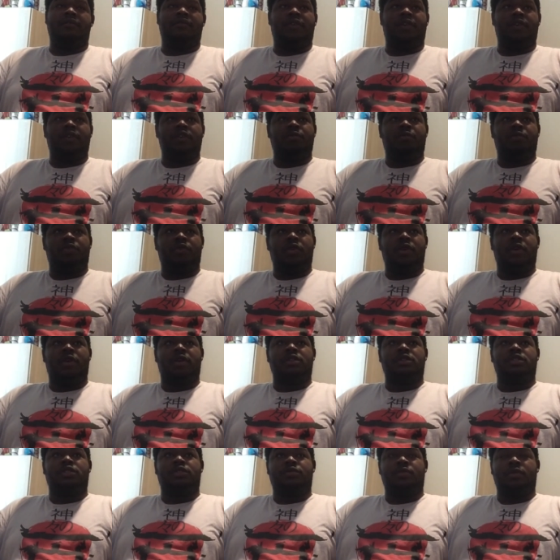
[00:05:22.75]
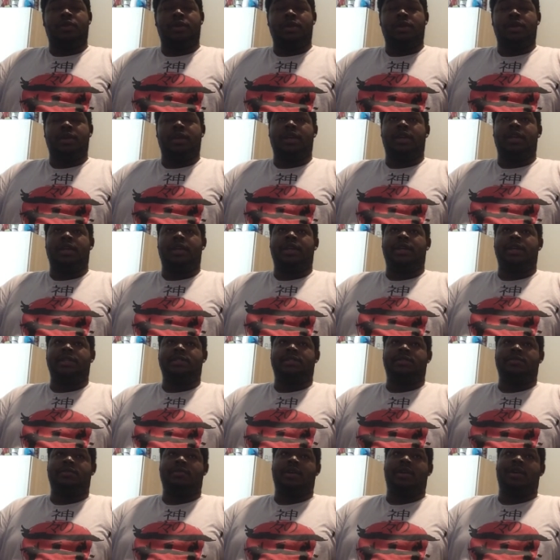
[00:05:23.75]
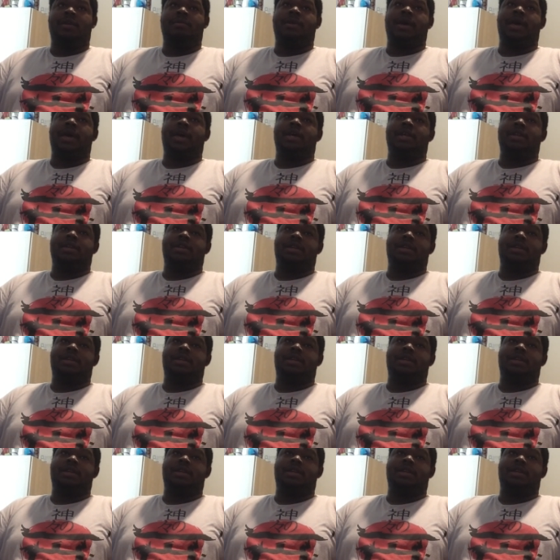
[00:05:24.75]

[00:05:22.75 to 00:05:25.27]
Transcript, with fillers: Follow your boy on Twitter and Instagram at